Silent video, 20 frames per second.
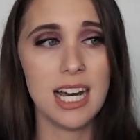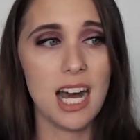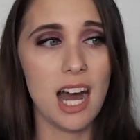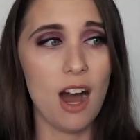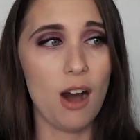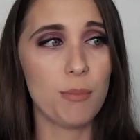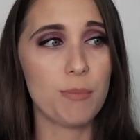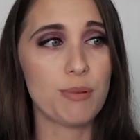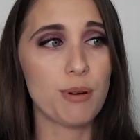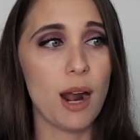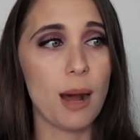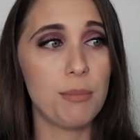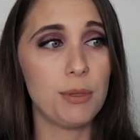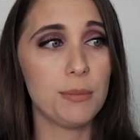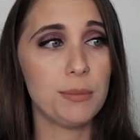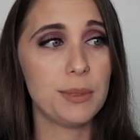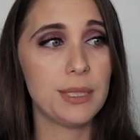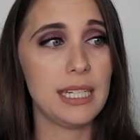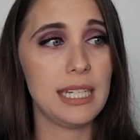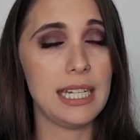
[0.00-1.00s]
I'll
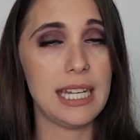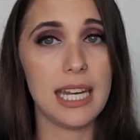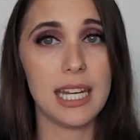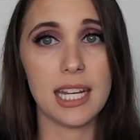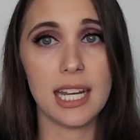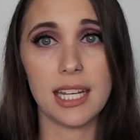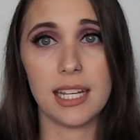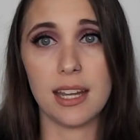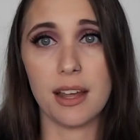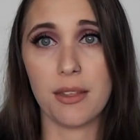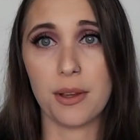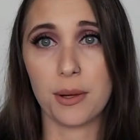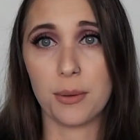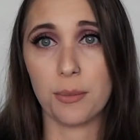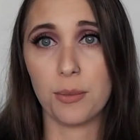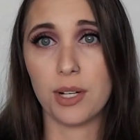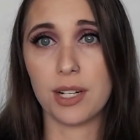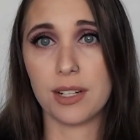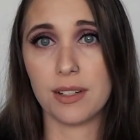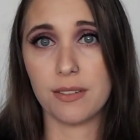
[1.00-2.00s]
probably knit another
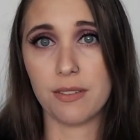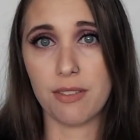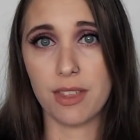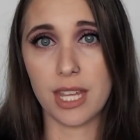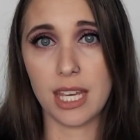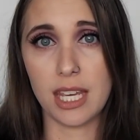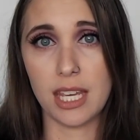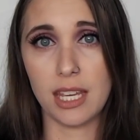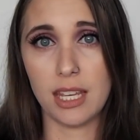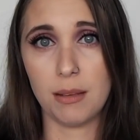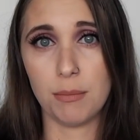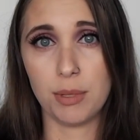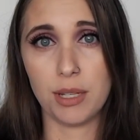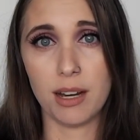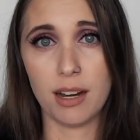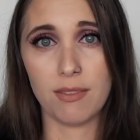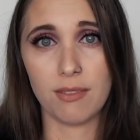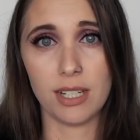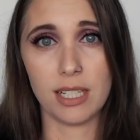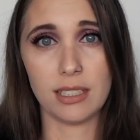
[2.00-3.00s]
one of the
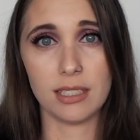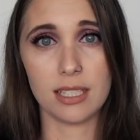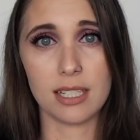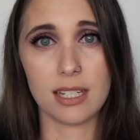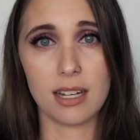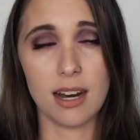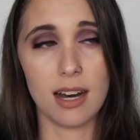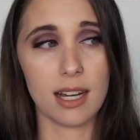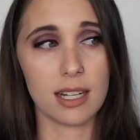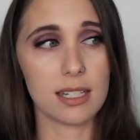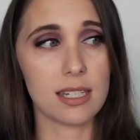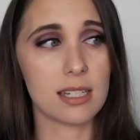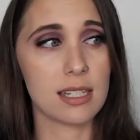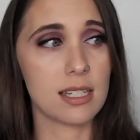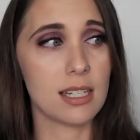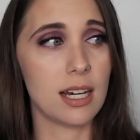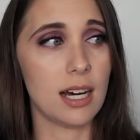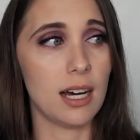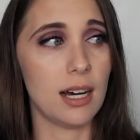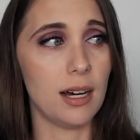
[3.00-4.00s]
Beyond Vanilla
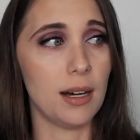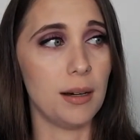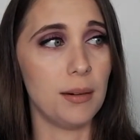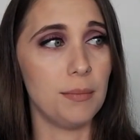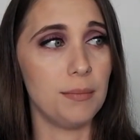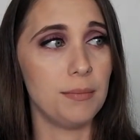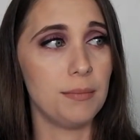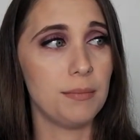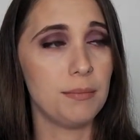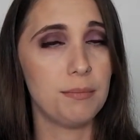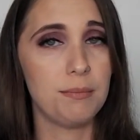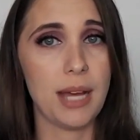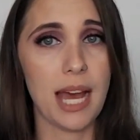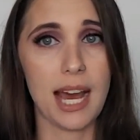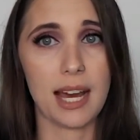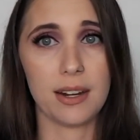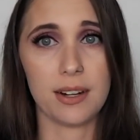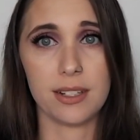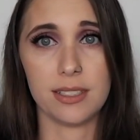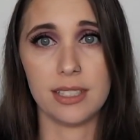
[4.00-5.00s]
socks um,
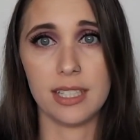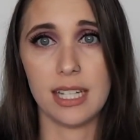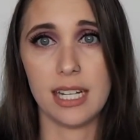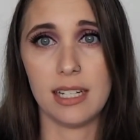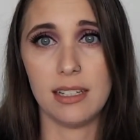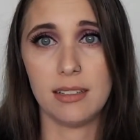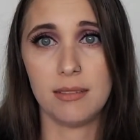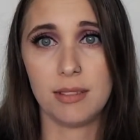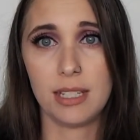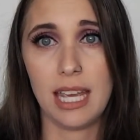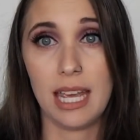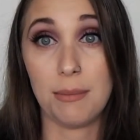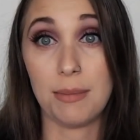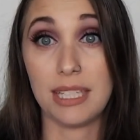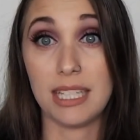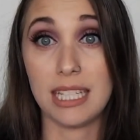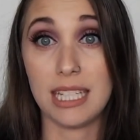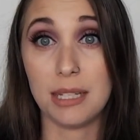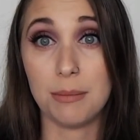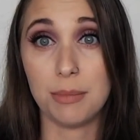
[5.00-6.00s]
pattern that came
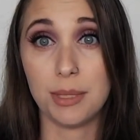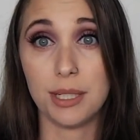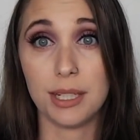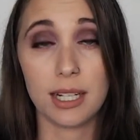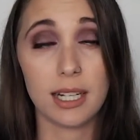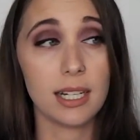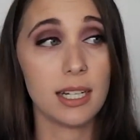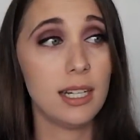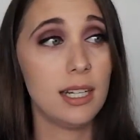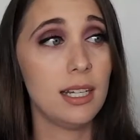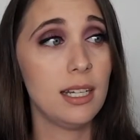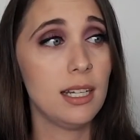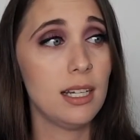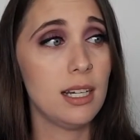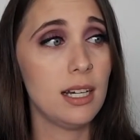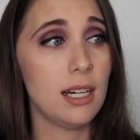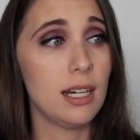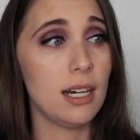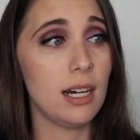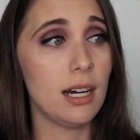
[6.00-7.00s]
in the ebook
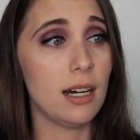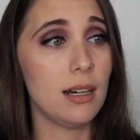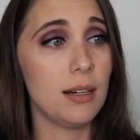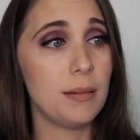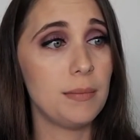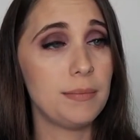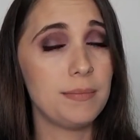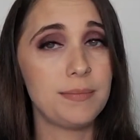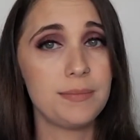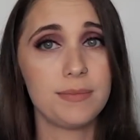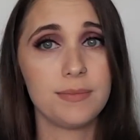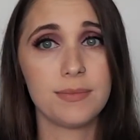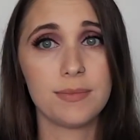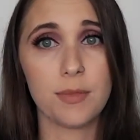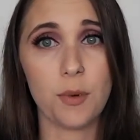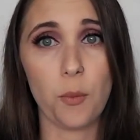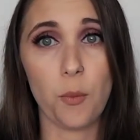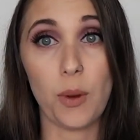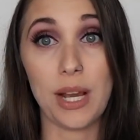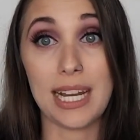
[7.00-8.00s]
um,
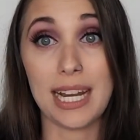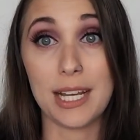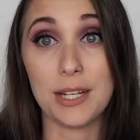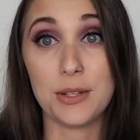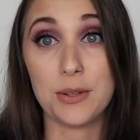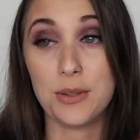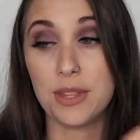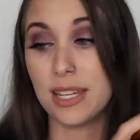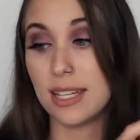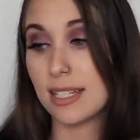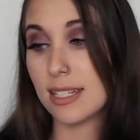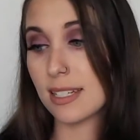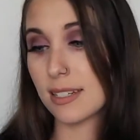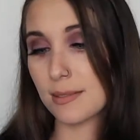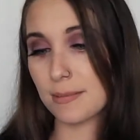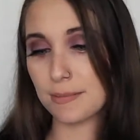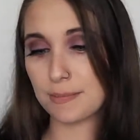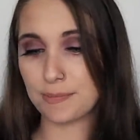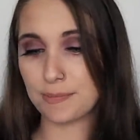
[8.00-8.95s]
when I do this.